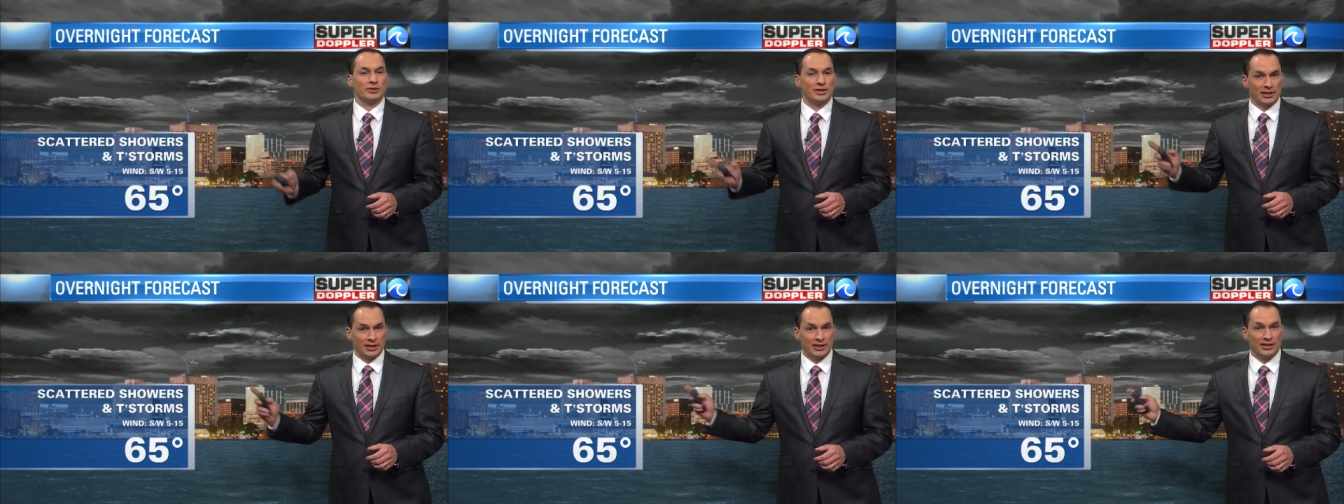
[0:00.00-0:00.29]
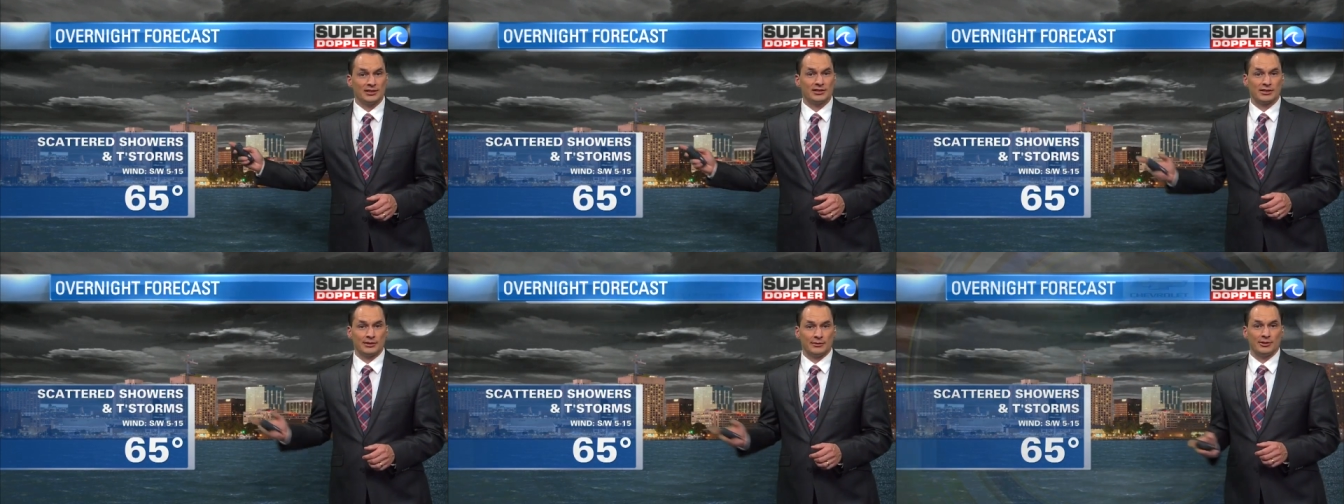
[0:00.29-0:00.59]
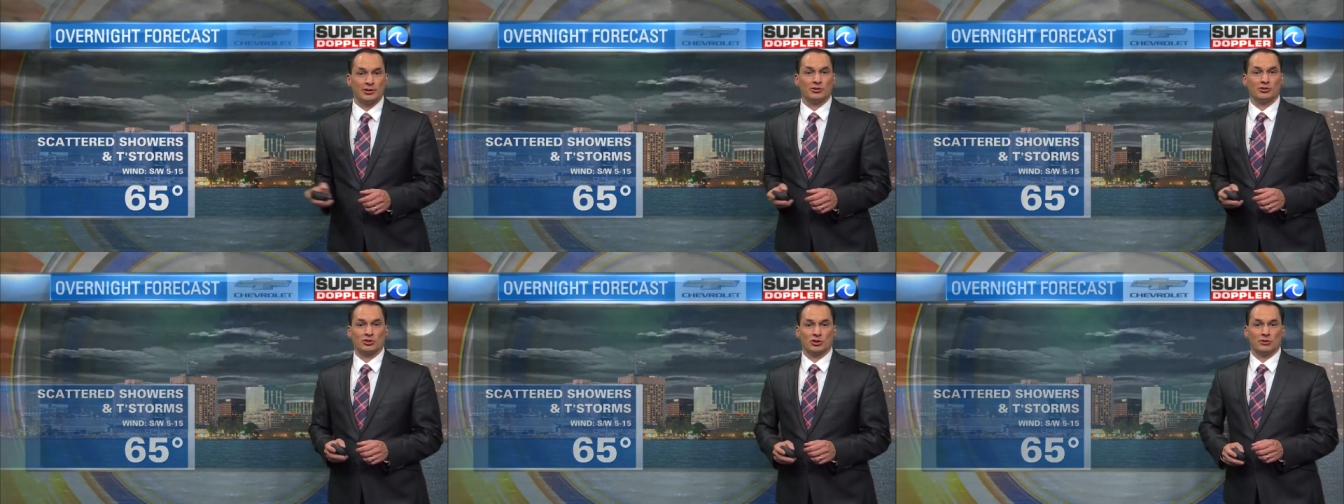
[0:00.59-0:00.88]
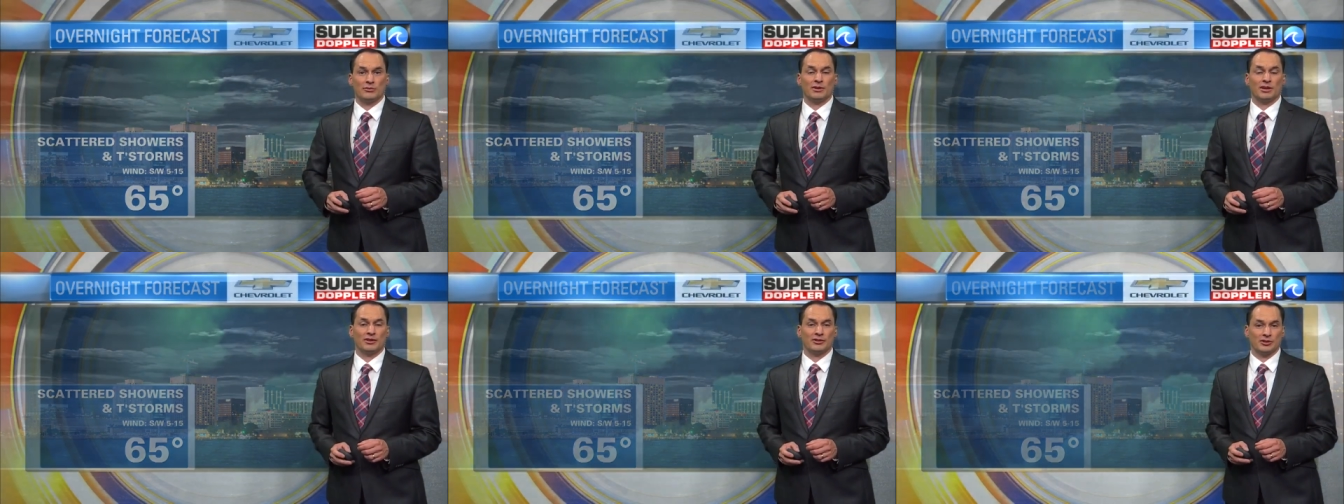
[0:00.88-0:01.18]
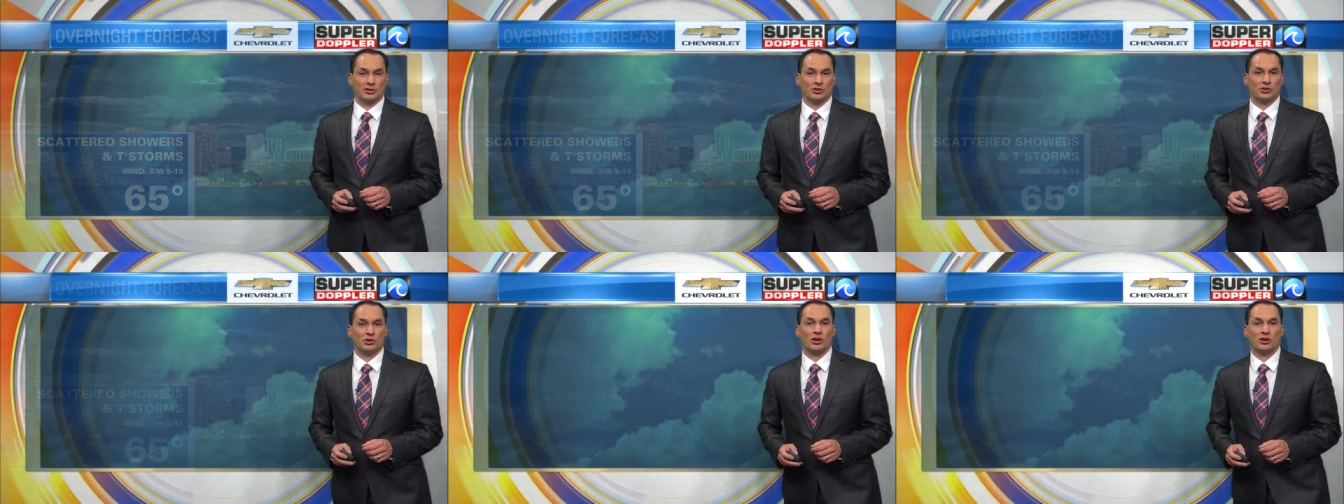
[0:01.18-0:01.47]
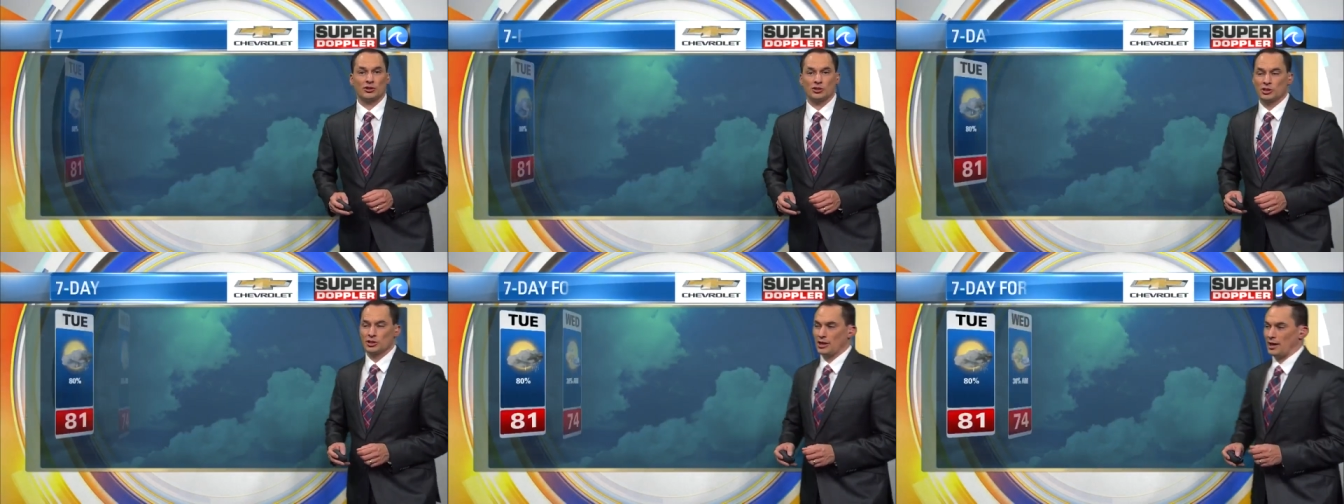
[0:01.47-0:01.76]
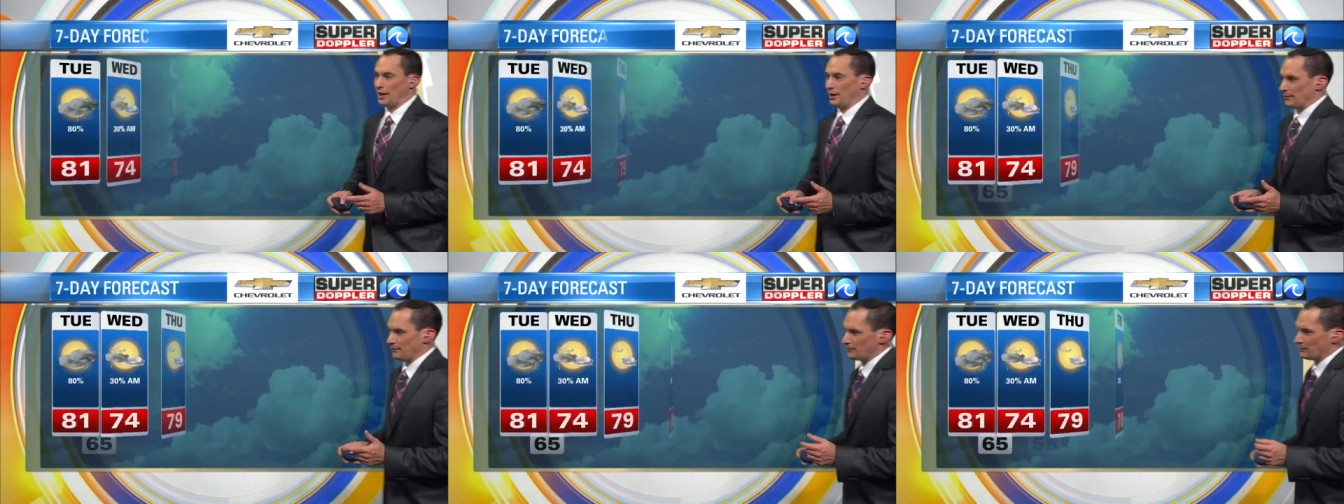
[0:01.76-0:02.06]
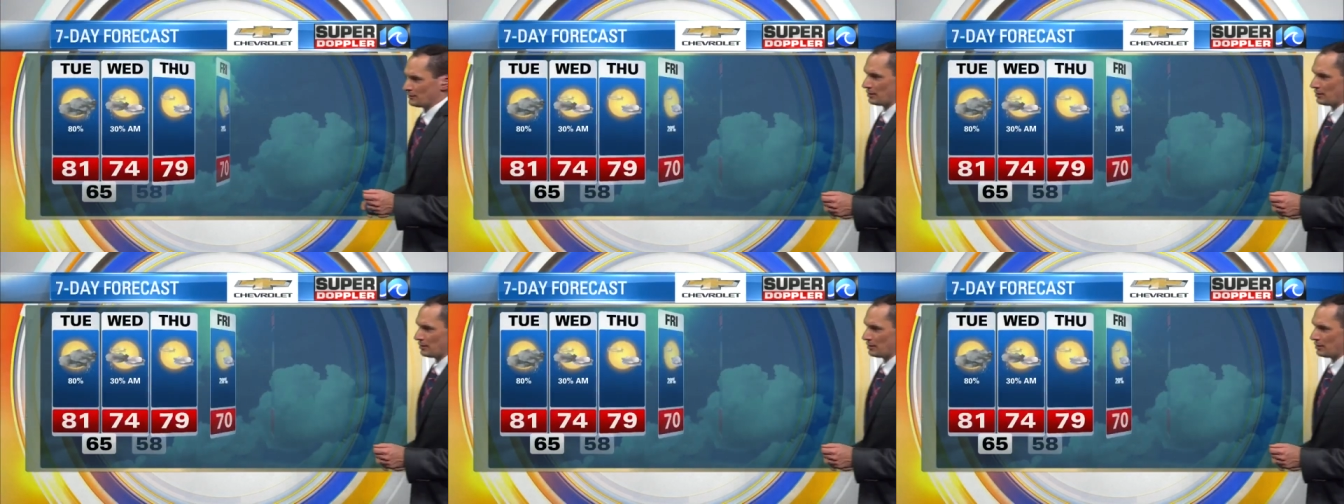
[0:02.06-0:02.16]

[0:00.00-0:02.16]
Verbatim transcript: and again, some of those could be on the strong side.